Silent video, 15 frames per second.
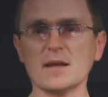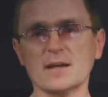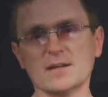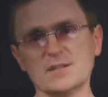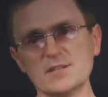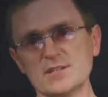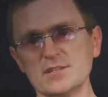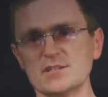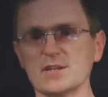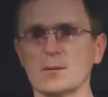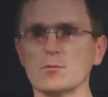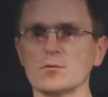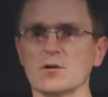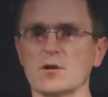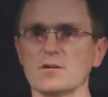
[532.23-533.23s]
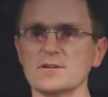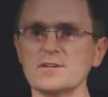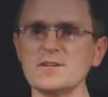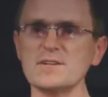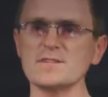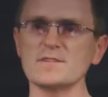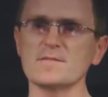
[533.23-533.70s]

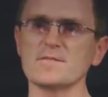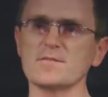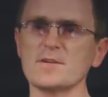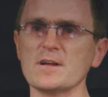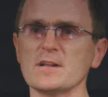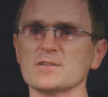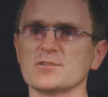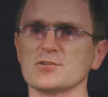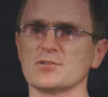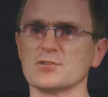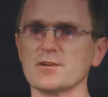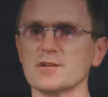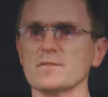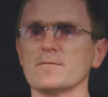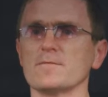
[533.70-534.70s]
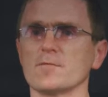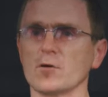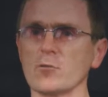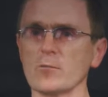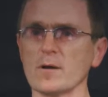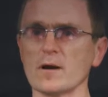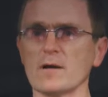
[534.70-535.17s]
DDWRT is a free alternative
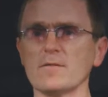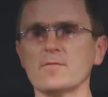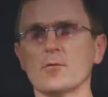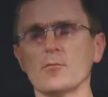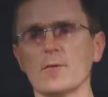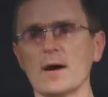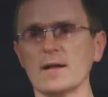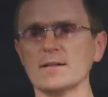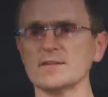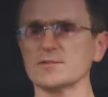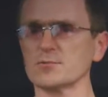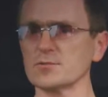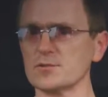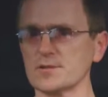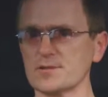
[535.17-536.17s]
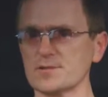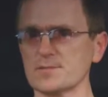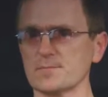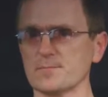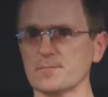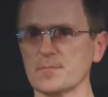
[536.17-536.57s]
firmware for wireless routers.